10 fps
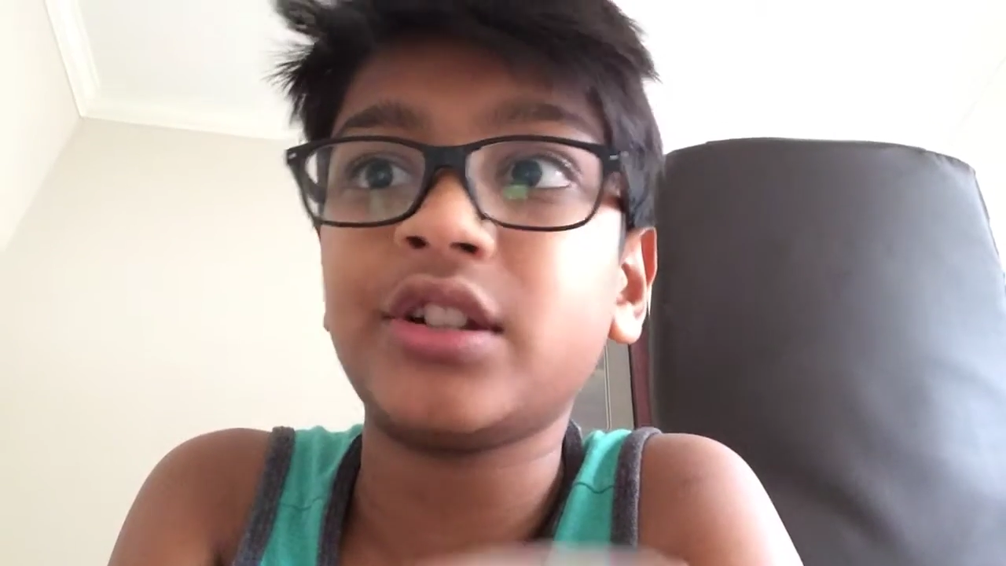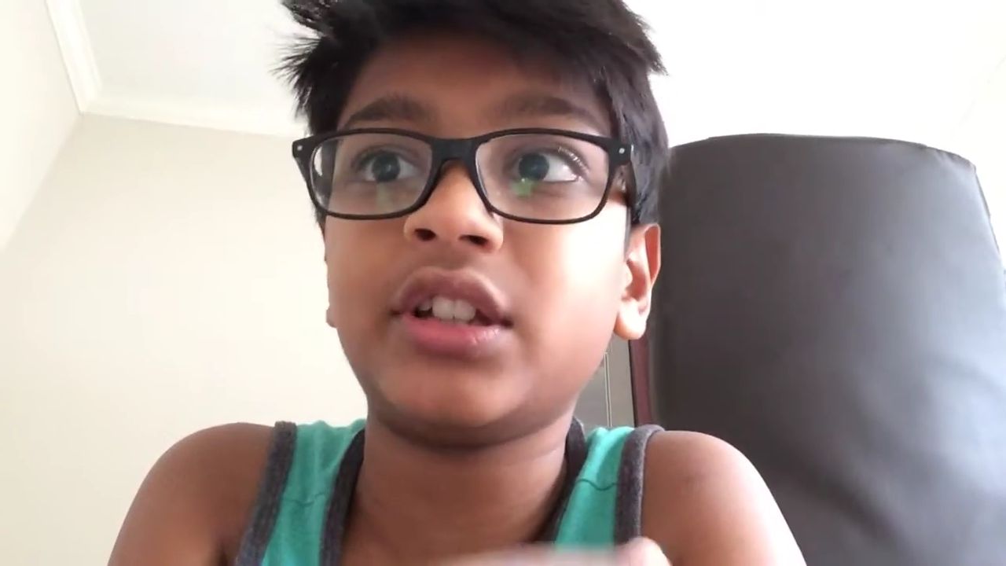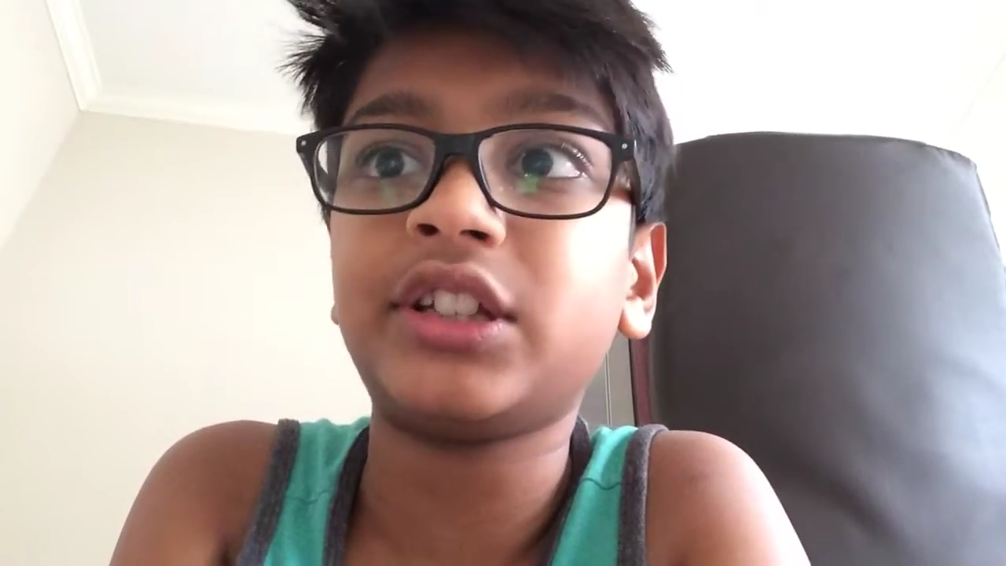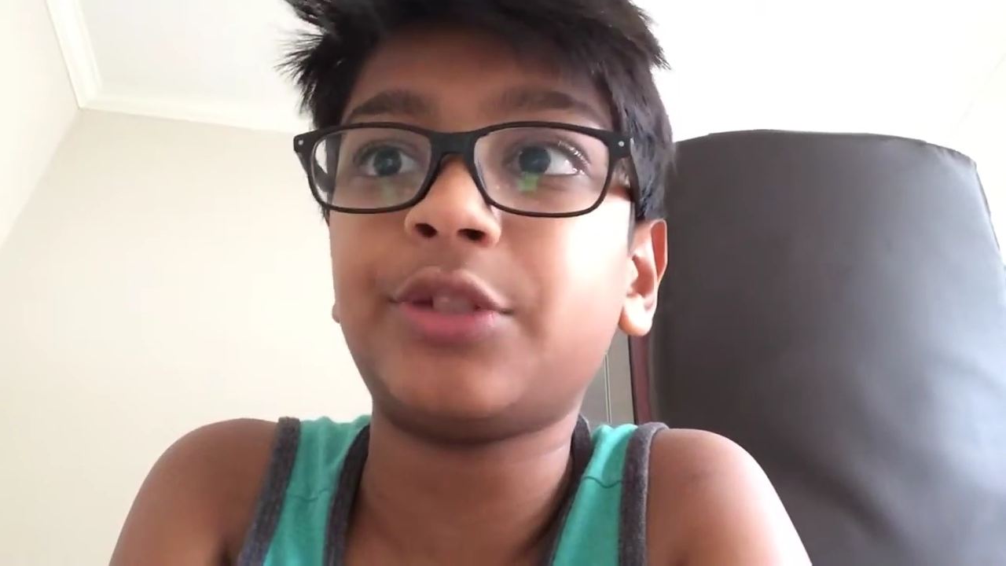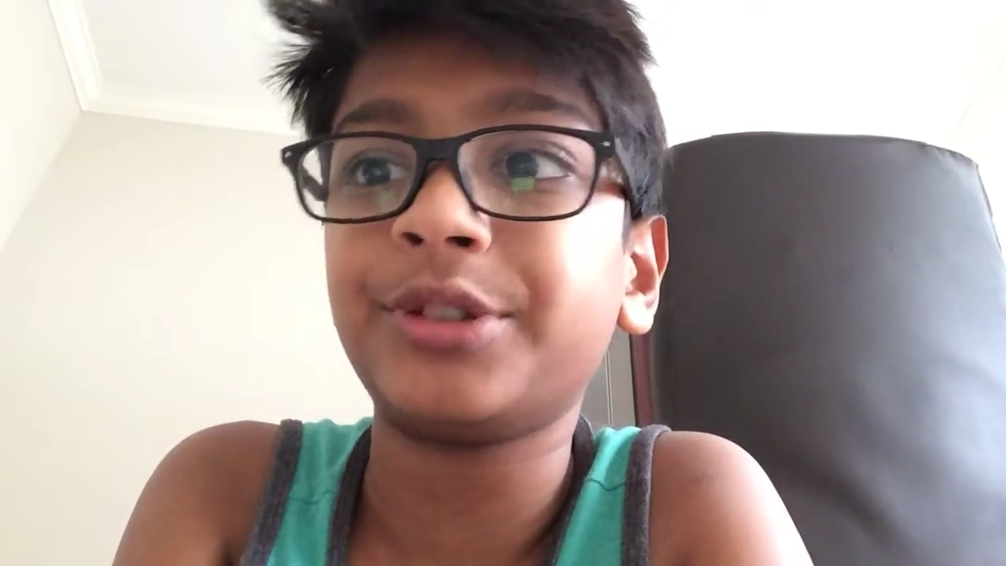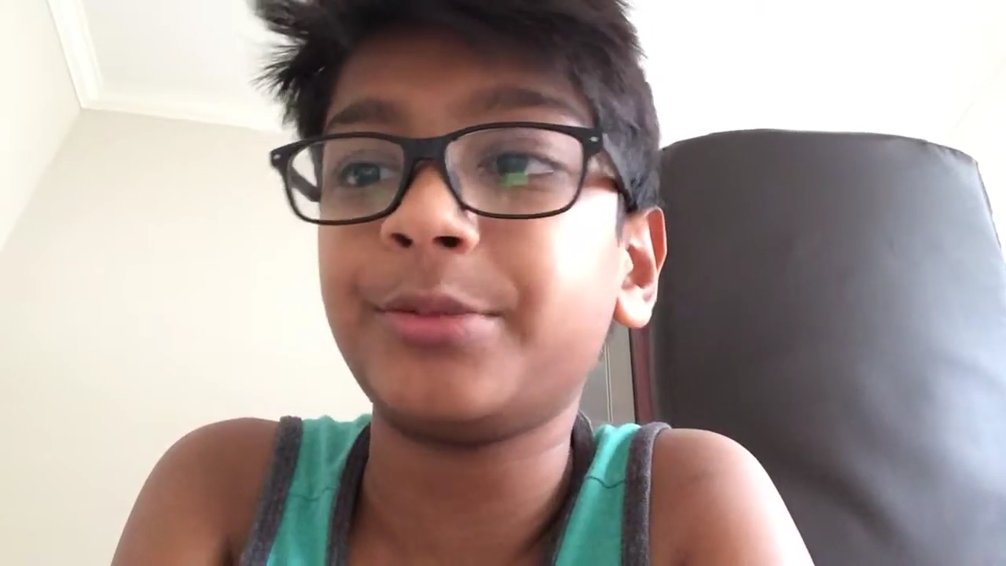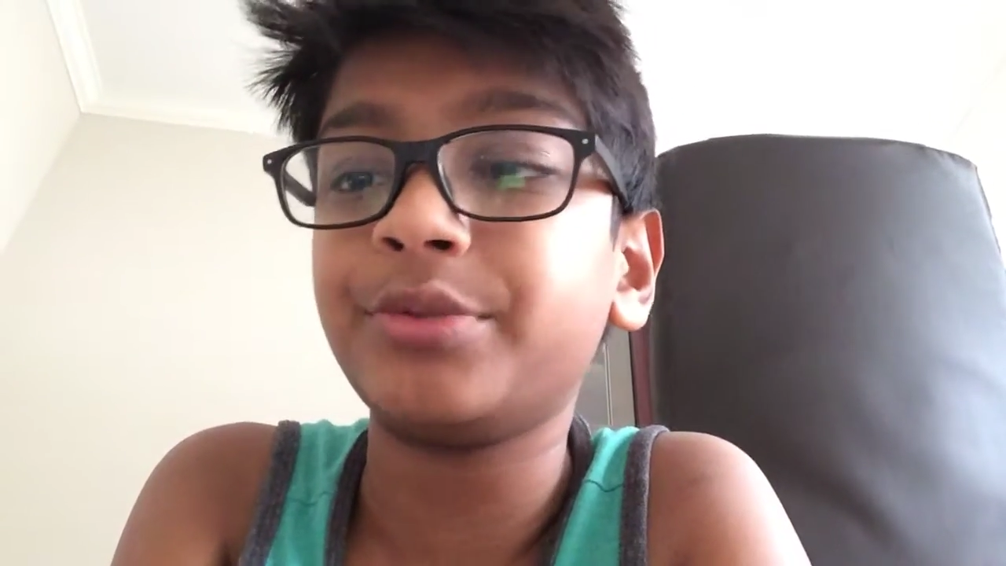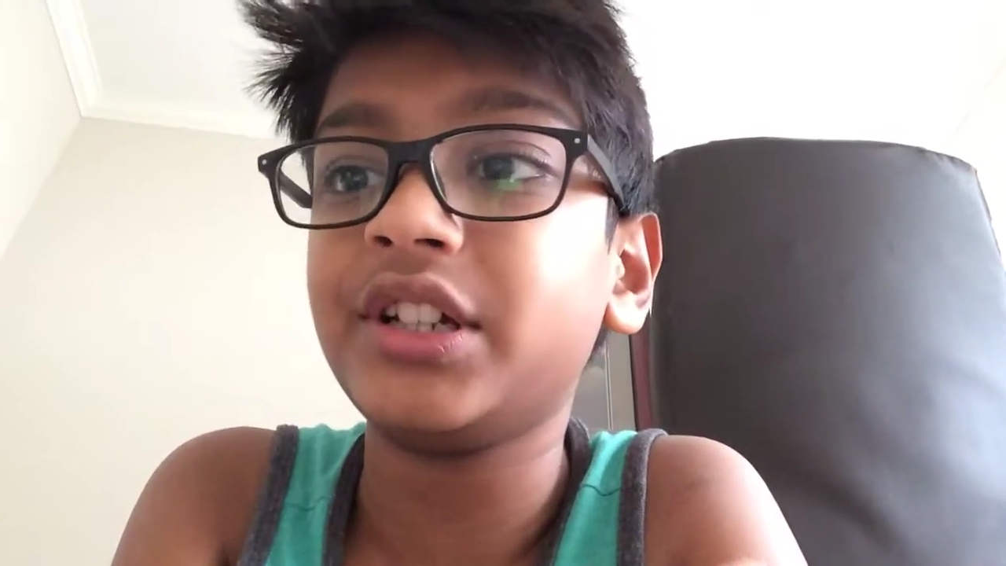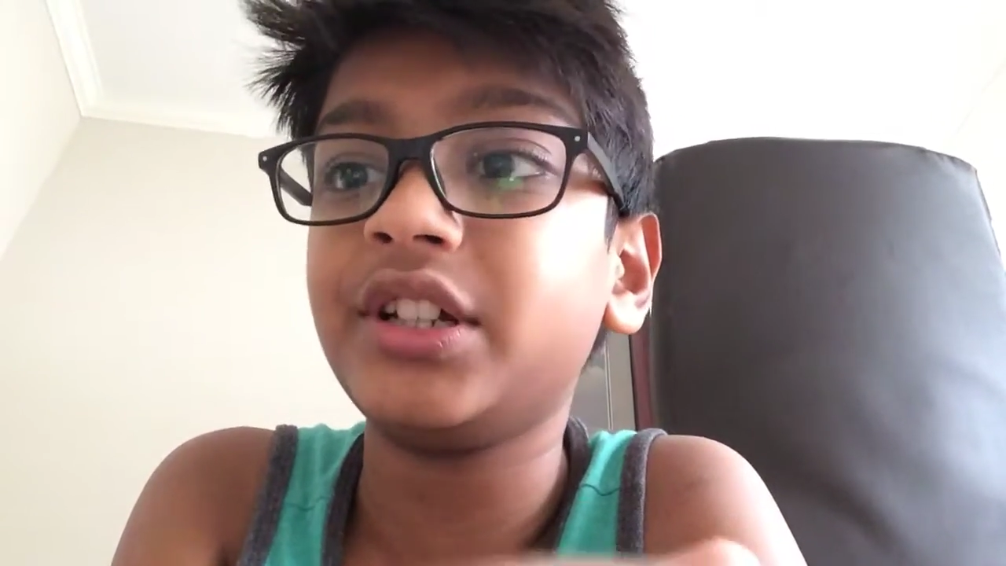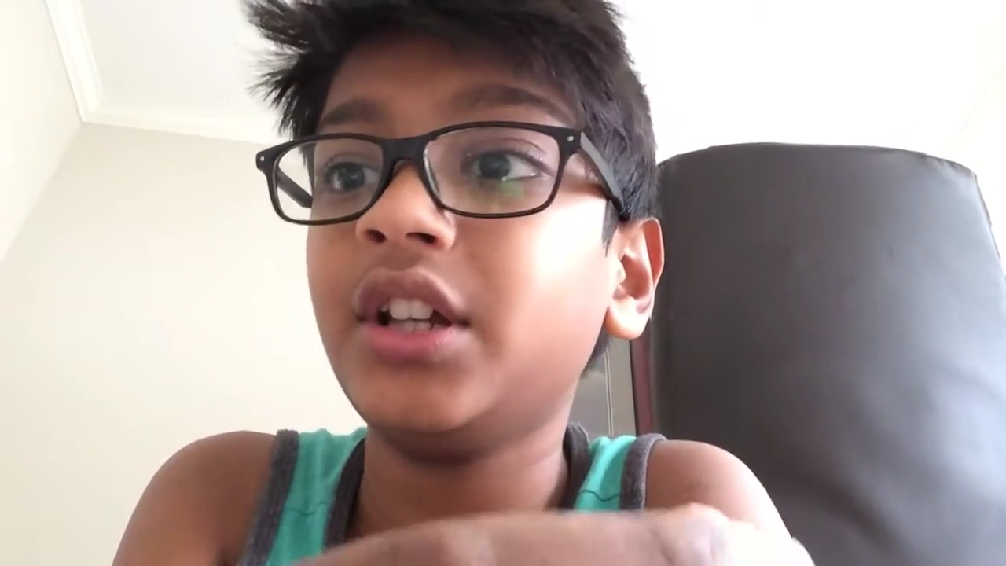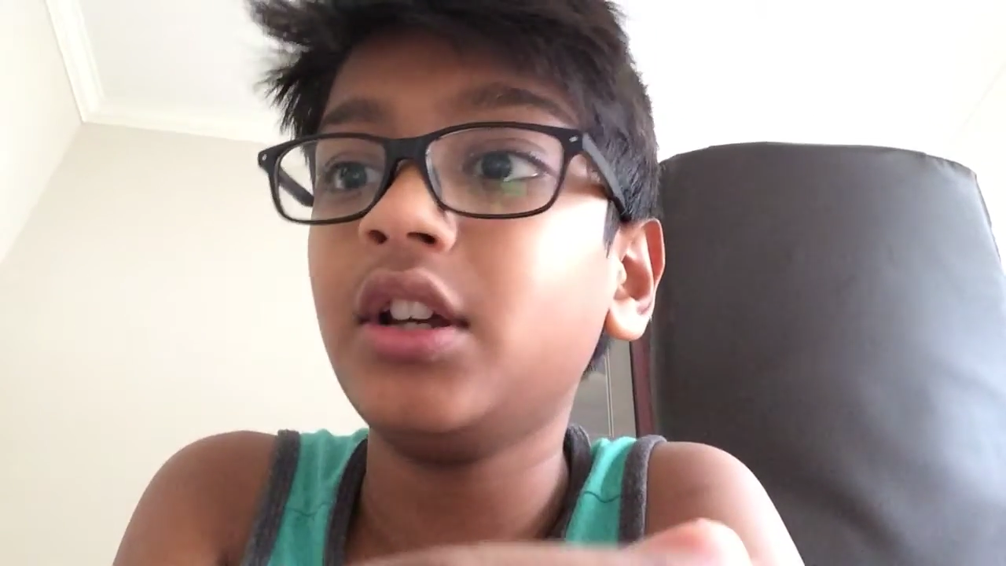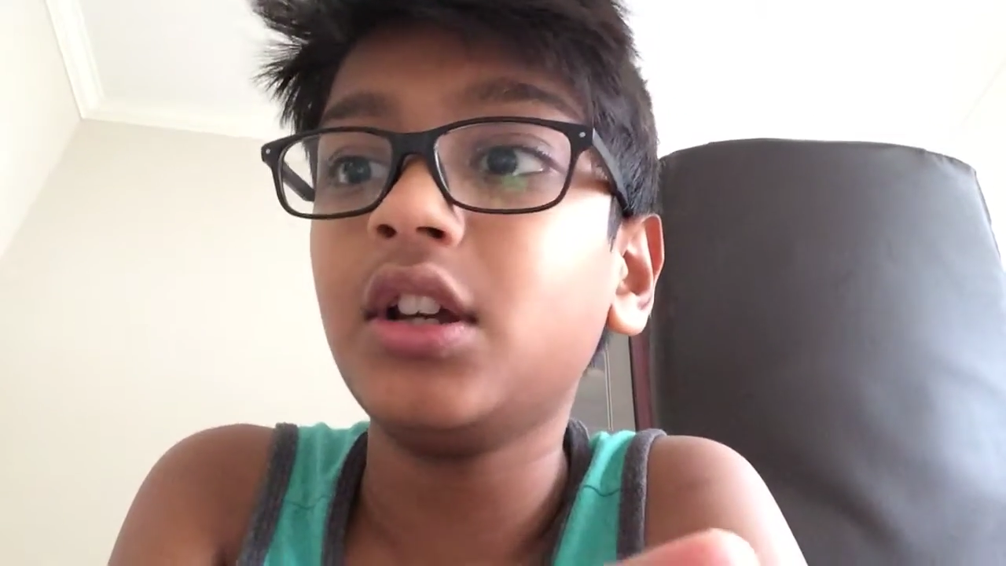You can tell me the breed,